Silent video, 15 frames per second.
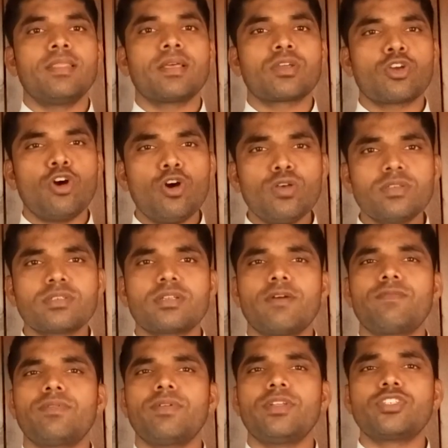The cost
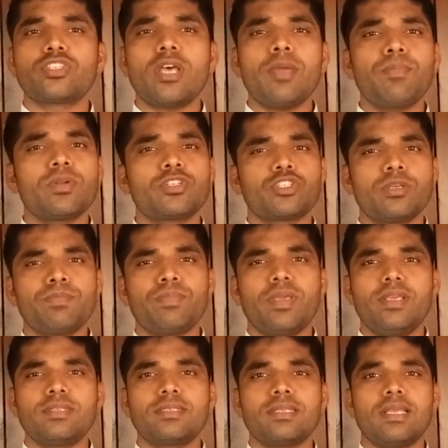of discipleship
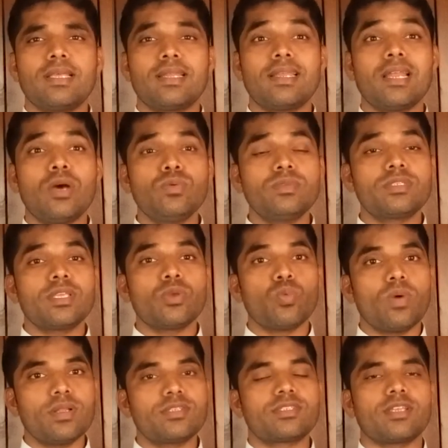is
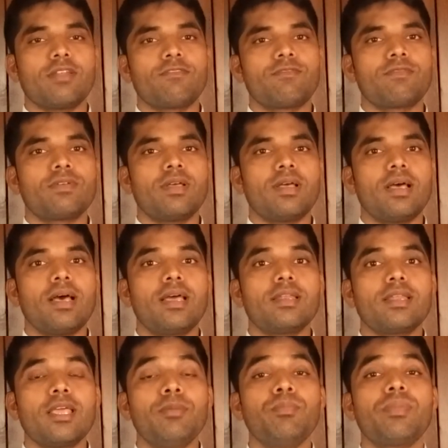renouncing oneself and
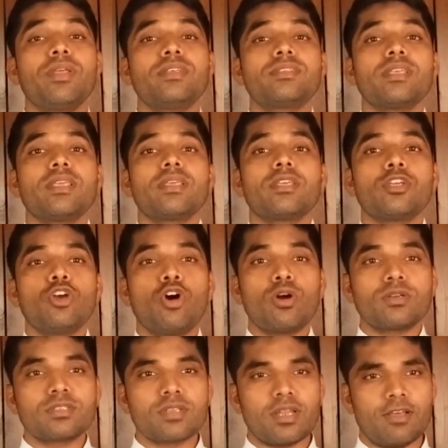embracing
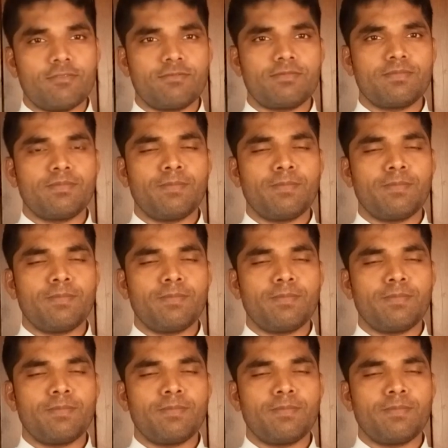God's love.